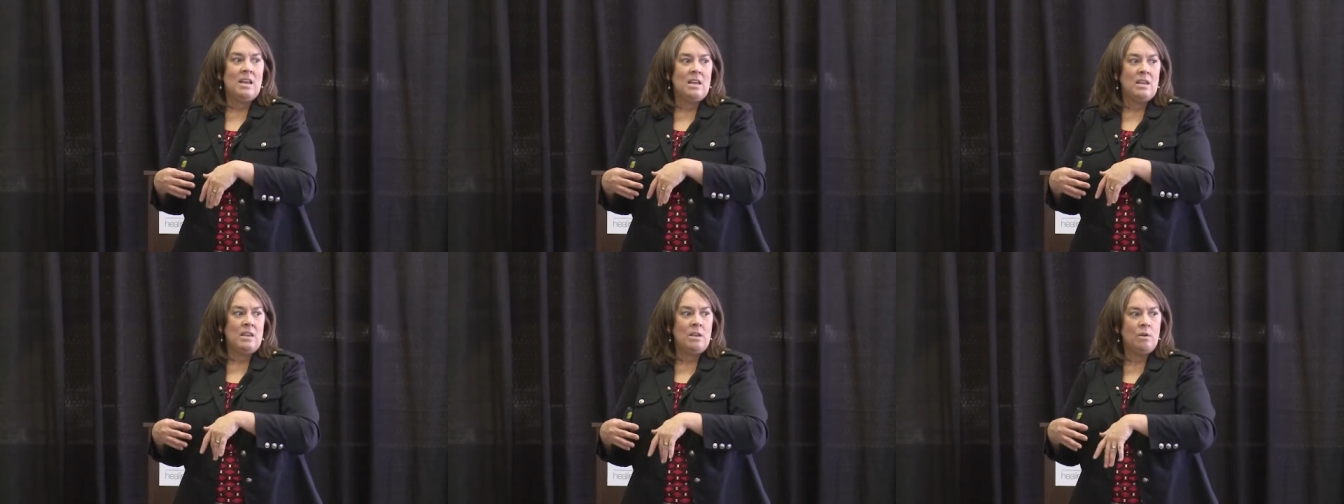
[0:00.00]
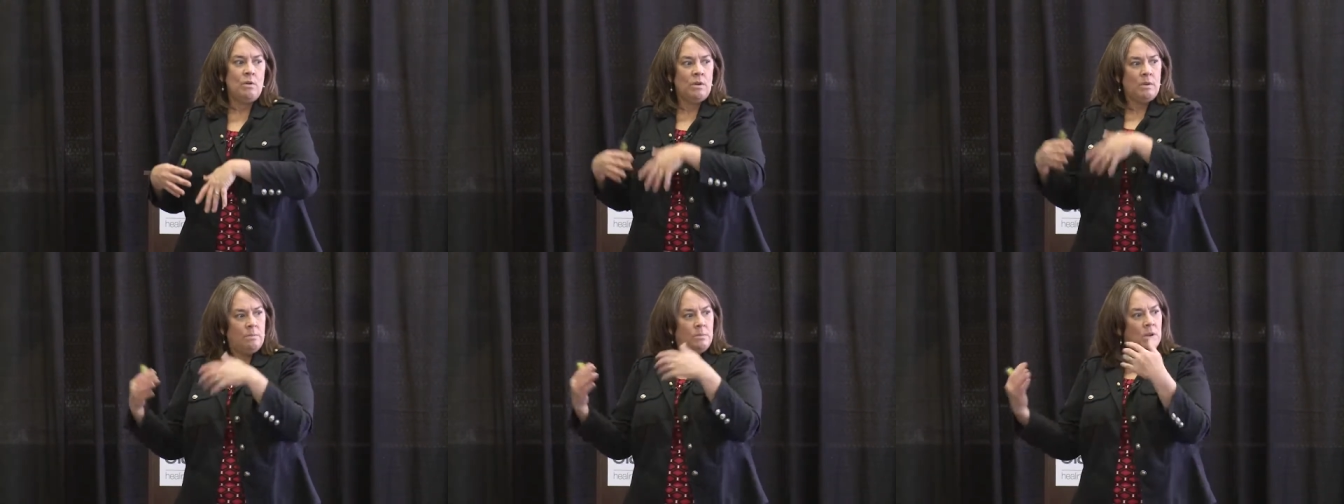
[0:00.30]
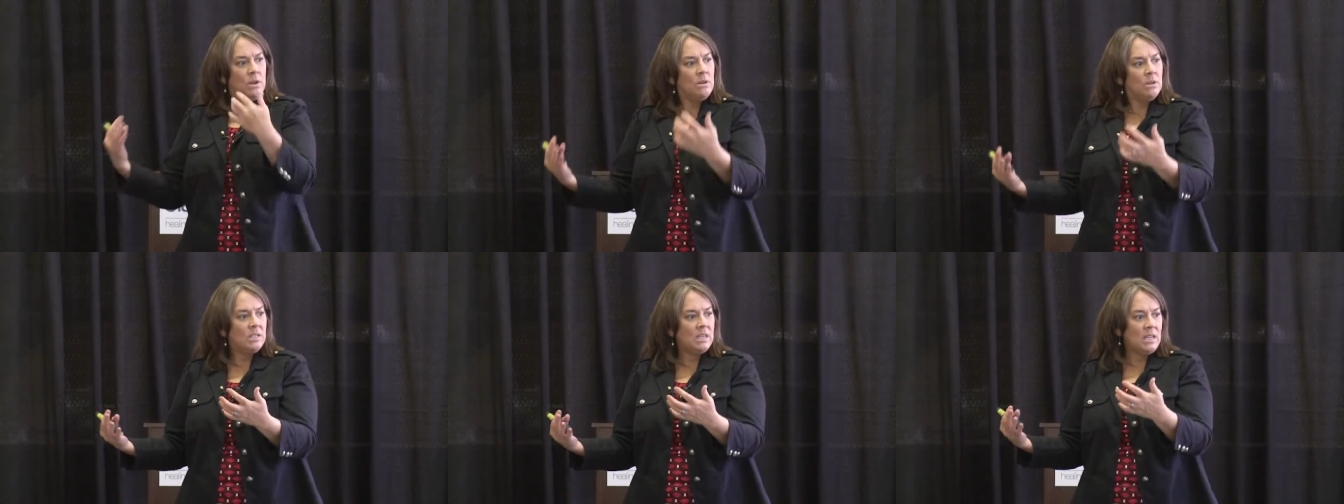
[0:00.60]
you know,
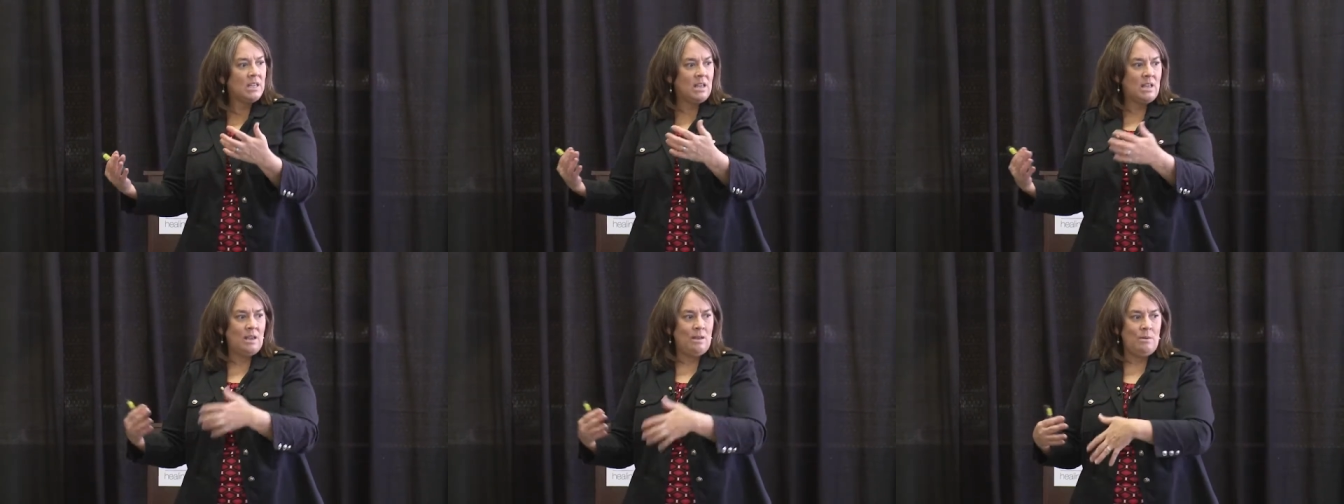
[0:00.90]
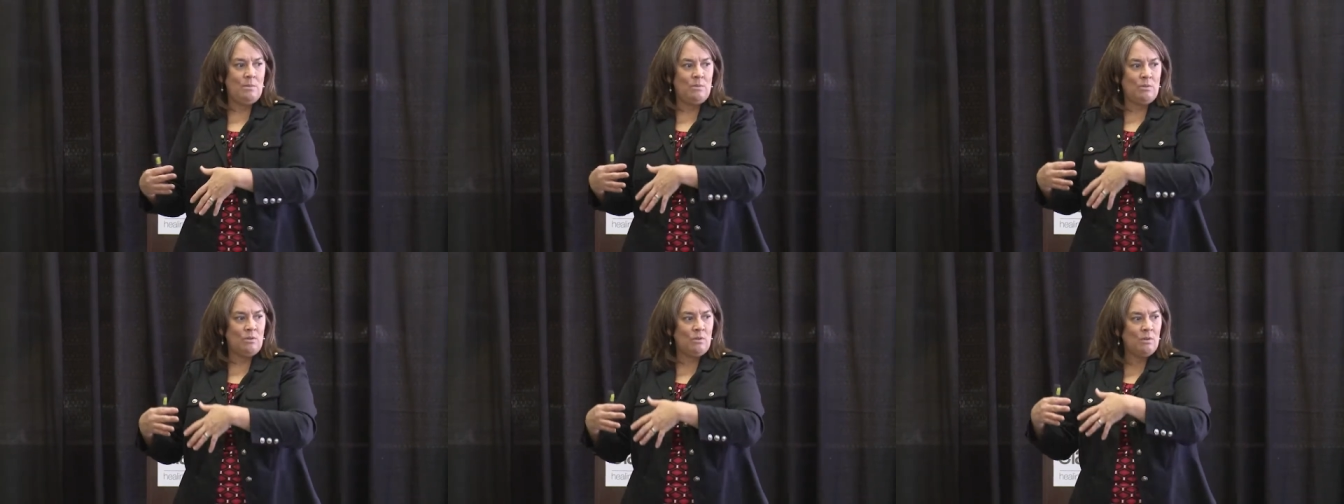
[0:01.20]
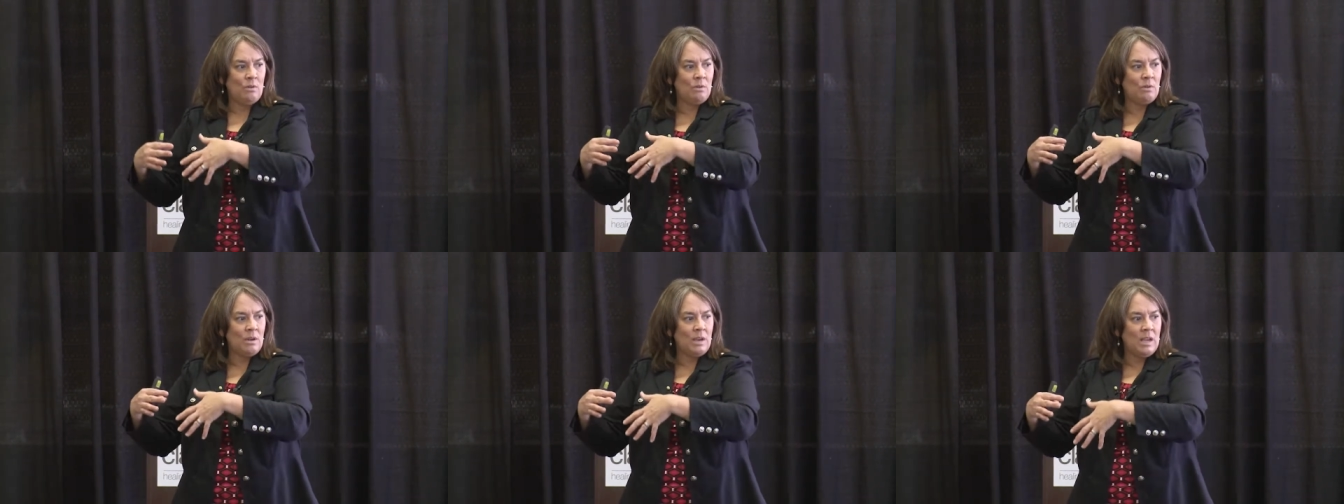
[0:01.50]
abusing them,
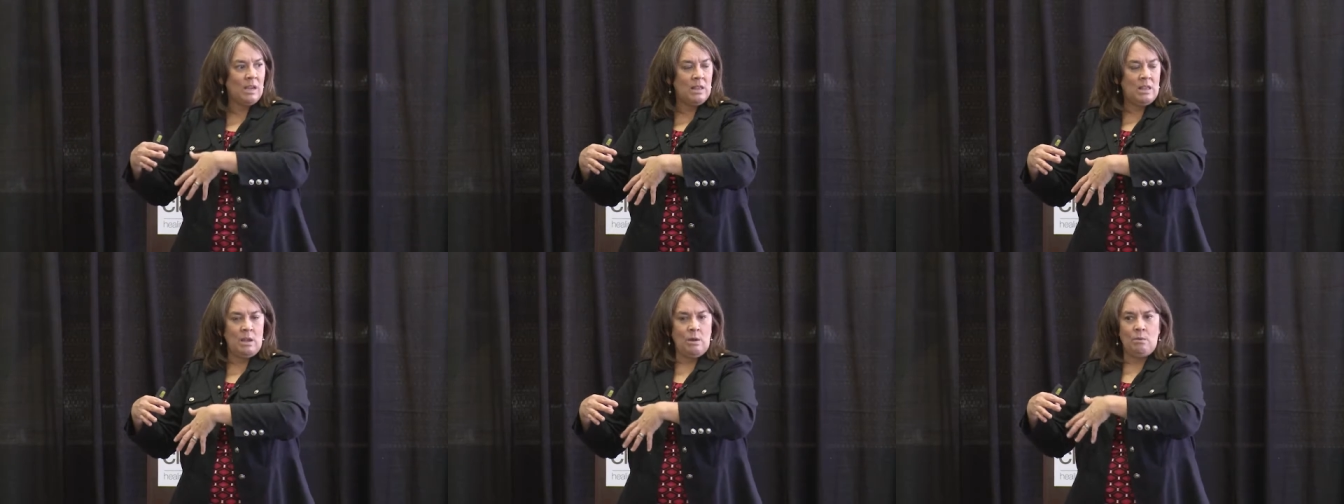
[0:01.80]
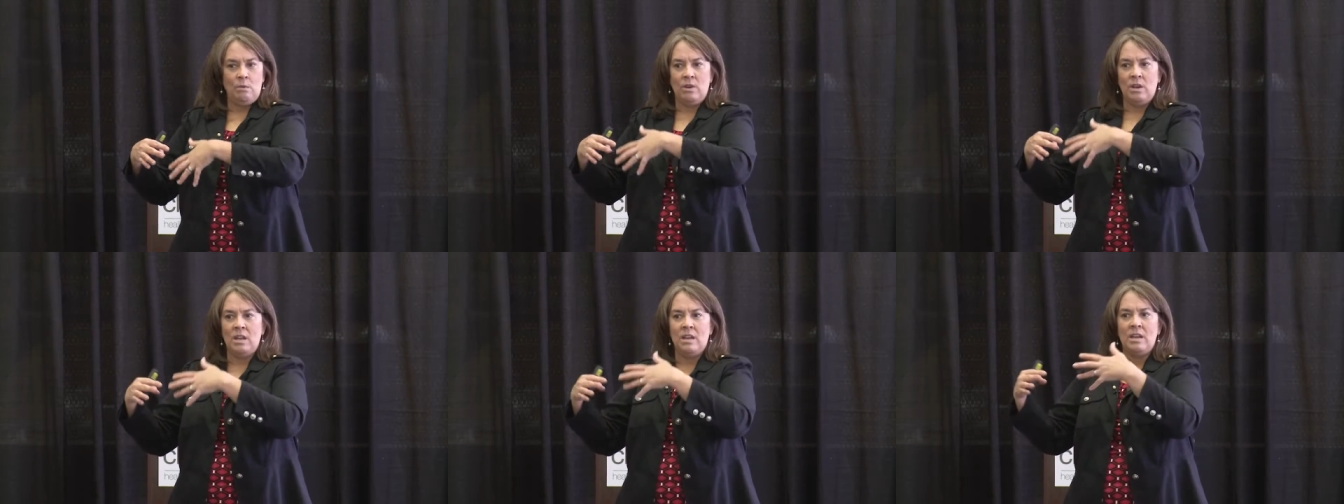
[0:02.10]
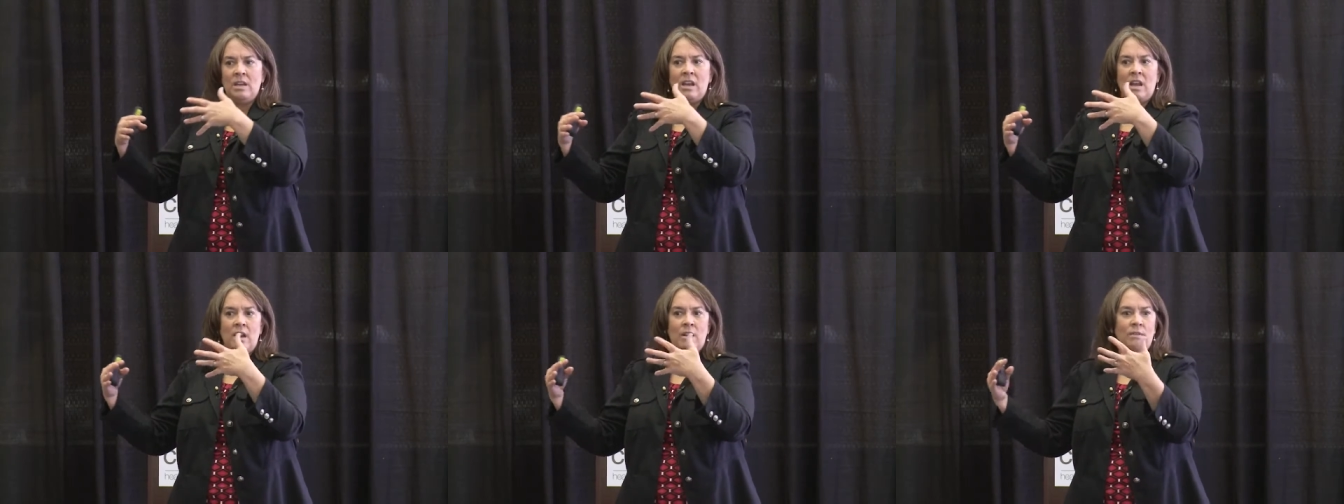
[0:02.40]
or they were
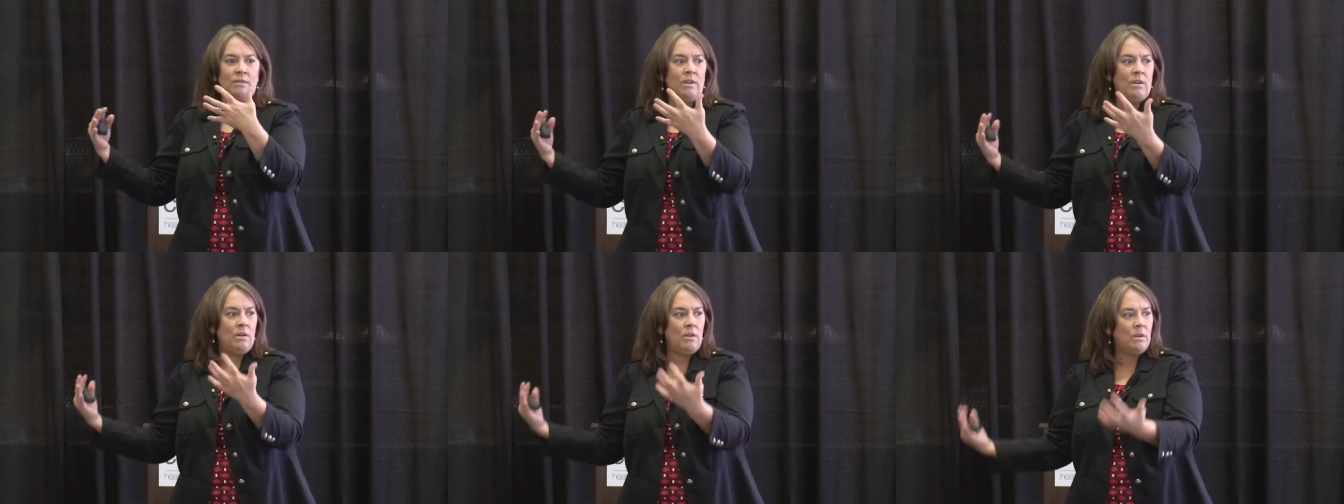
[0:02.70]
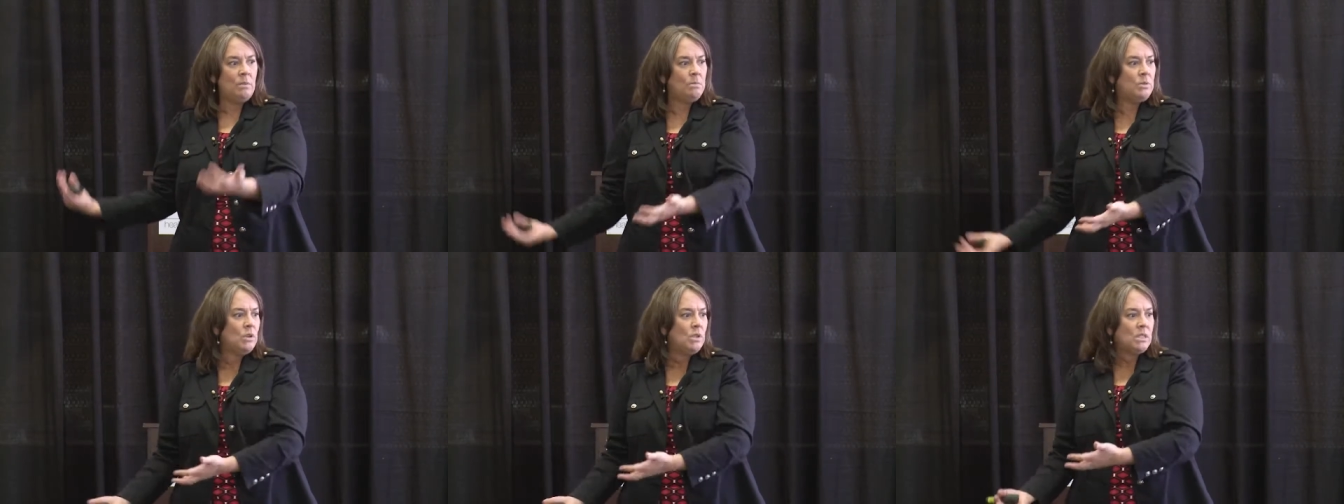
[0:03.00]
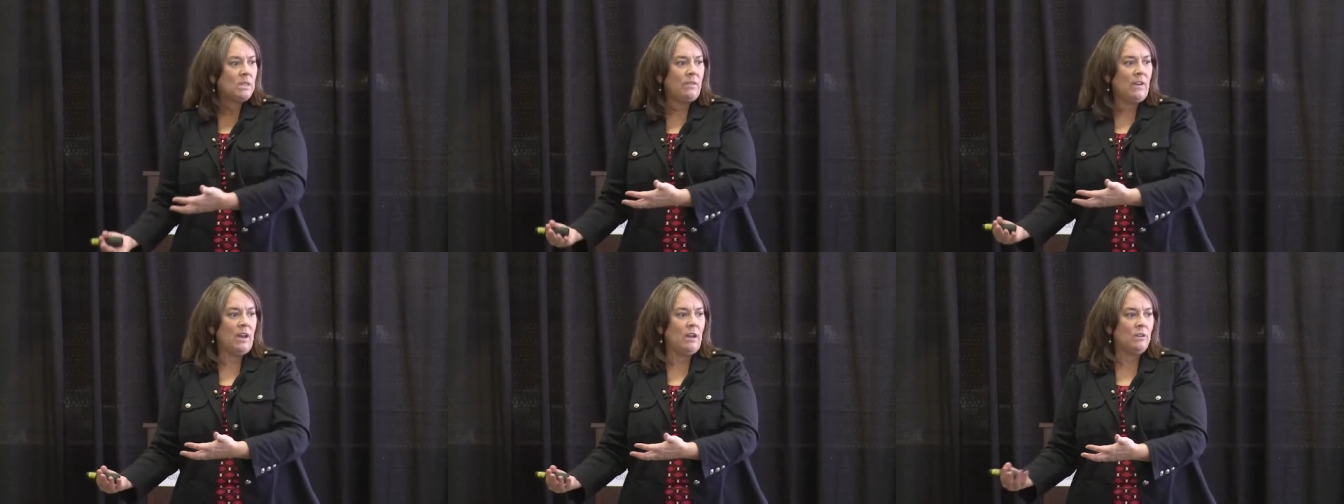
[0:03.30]
in kind of an
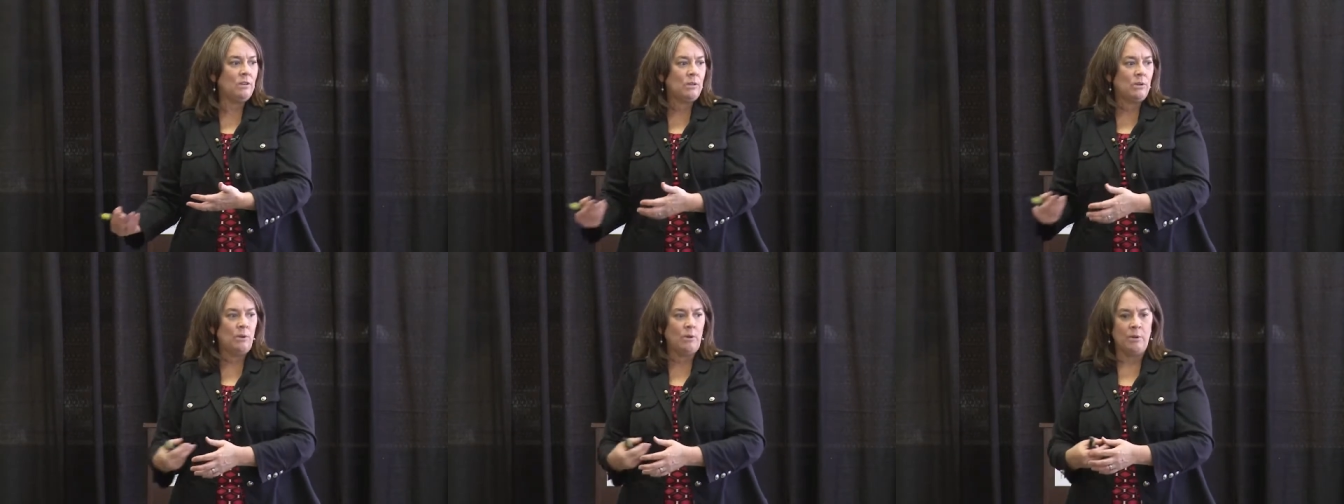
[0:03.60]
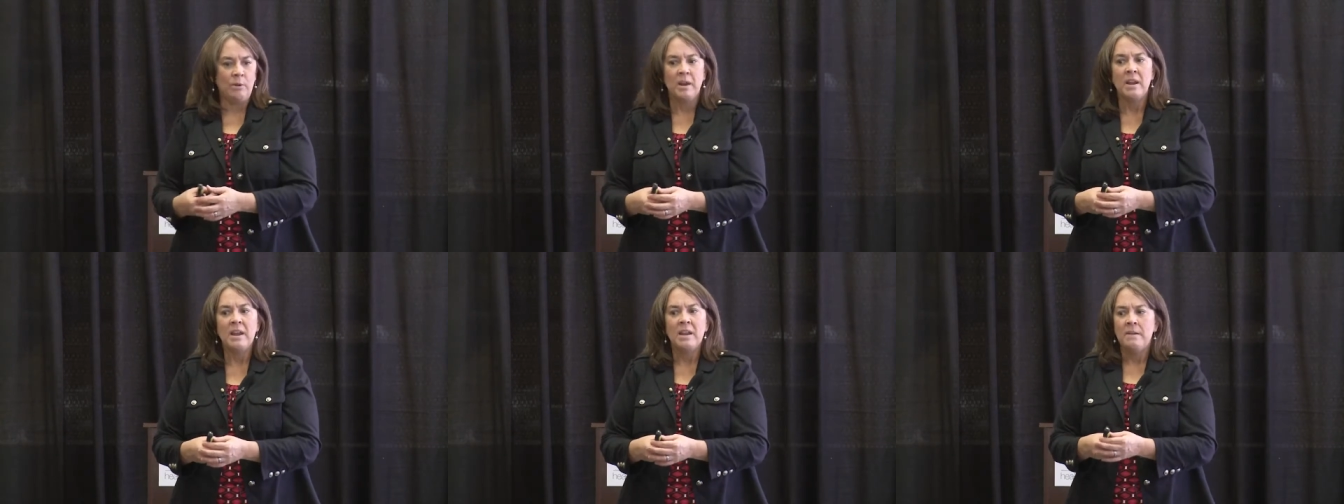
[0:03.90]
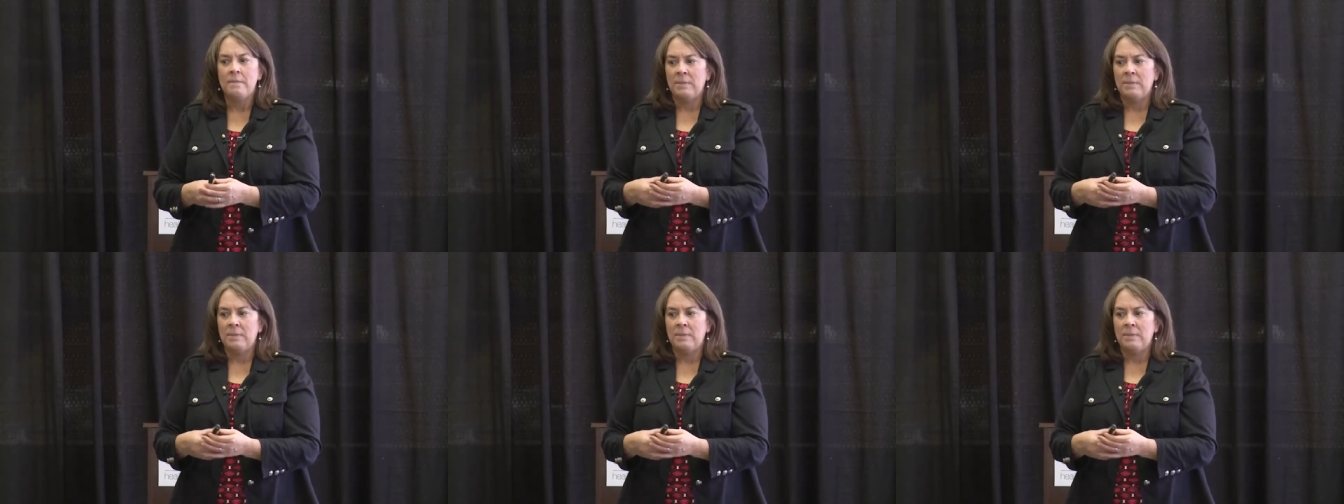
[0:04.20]
abusive household,